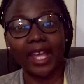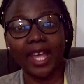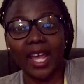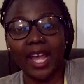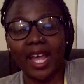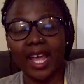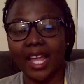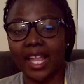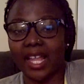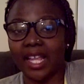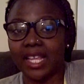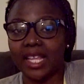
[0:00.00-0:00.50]

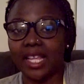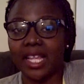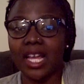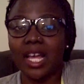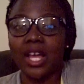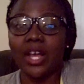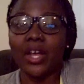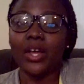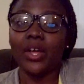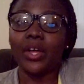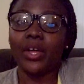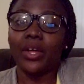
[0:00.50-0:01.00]
in
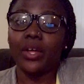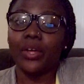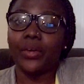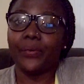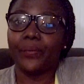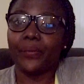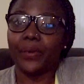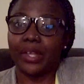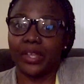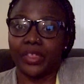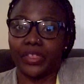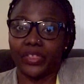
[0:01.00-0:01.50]

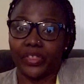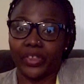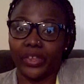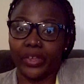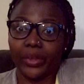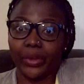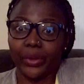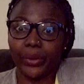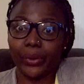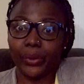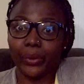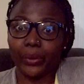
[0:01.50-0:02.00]
with
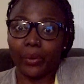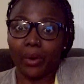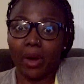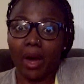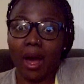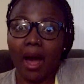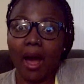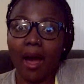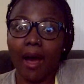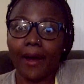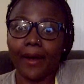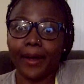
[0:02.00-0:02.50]

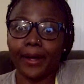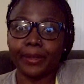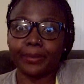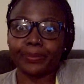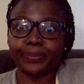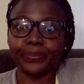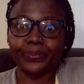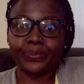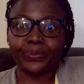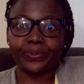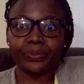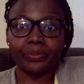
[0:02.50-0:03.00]

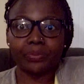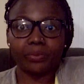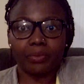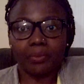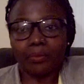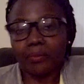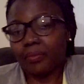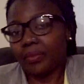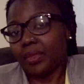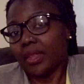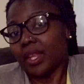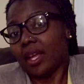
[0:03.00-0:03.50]
you,
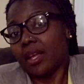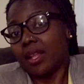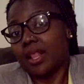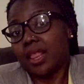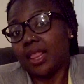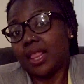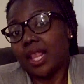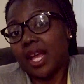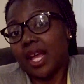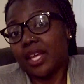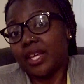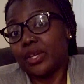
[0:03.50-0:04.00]

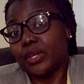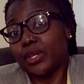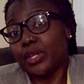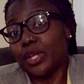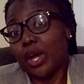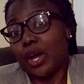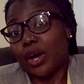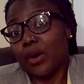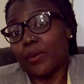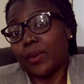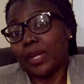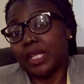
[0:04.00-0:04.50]
let you
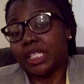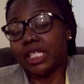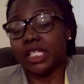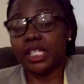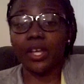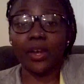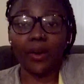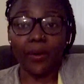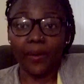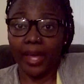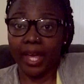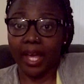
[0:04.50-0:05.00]
know what's
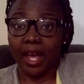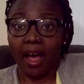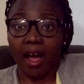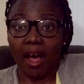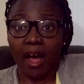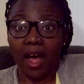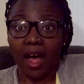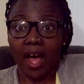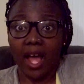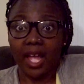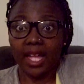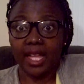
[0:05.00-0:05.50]
going
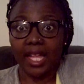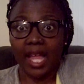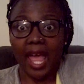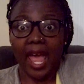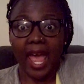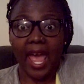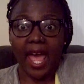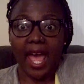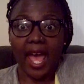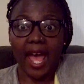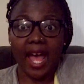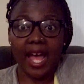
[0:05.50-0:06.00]
on,
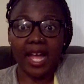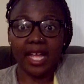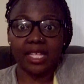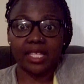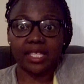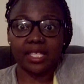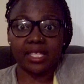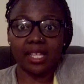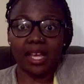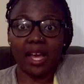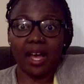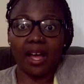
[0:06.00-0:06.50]

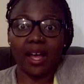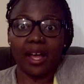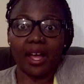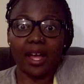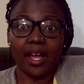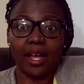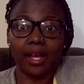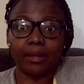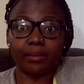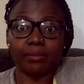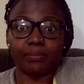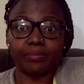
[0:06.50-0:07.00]
and
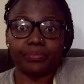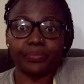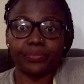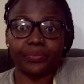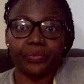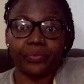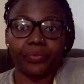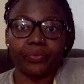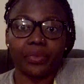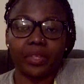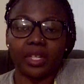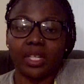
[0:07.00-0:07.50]

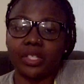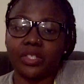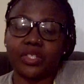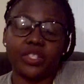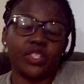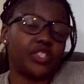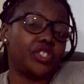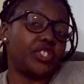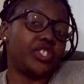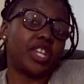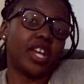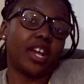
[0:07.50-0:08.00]

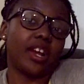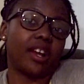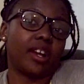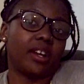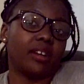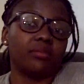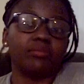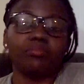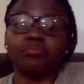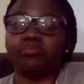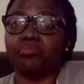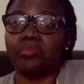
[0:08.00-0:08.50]
just
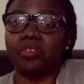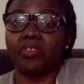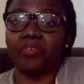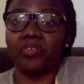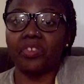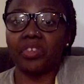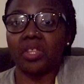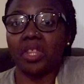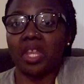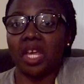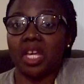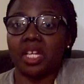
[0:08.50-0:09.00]
share a
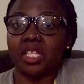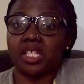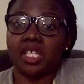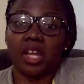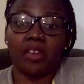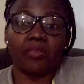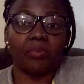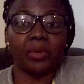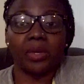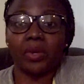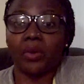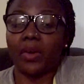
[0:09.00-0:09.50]
few things that
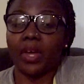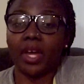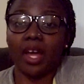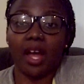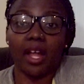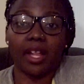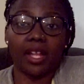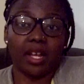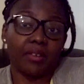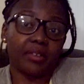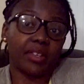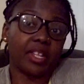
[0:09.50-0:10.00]
have been going
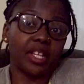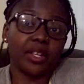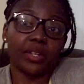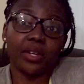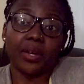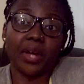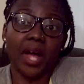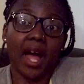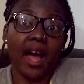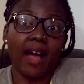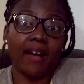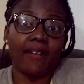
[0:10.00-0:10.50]
on. I really
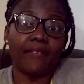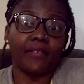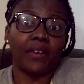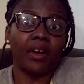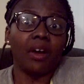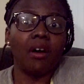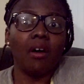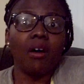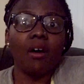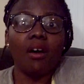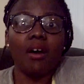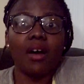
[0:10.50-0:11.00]
don't have
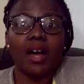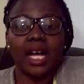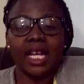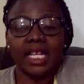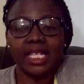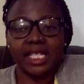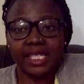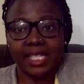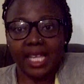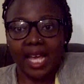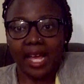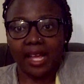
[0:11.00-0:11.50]
a
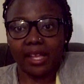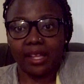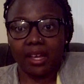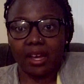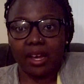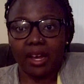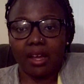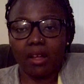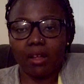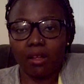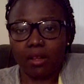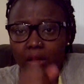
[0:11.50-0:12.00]

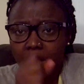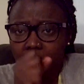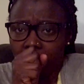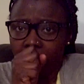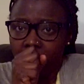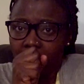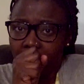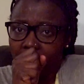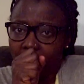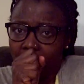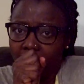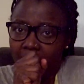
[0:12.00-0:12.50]
set
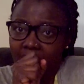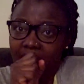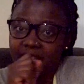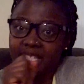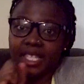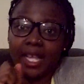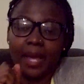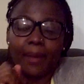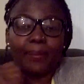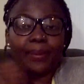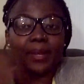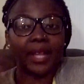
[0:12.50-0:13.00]

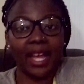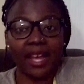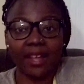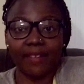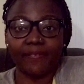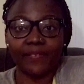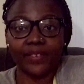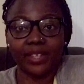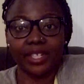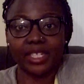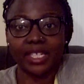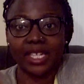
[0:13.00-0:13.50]
plan
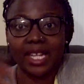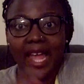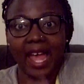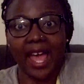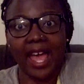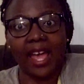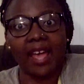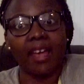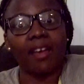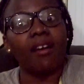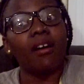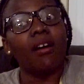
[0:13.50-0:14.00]
for
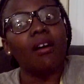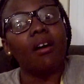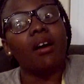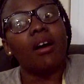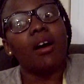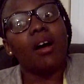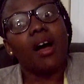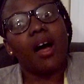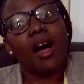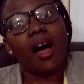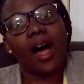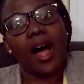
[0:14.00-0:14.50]
today,
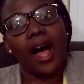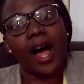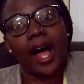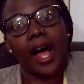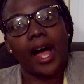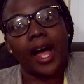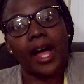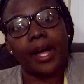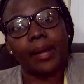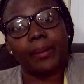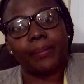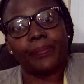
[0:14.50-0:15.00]

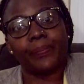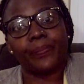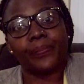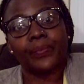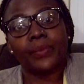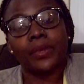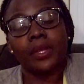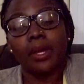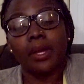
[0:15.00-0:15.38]
but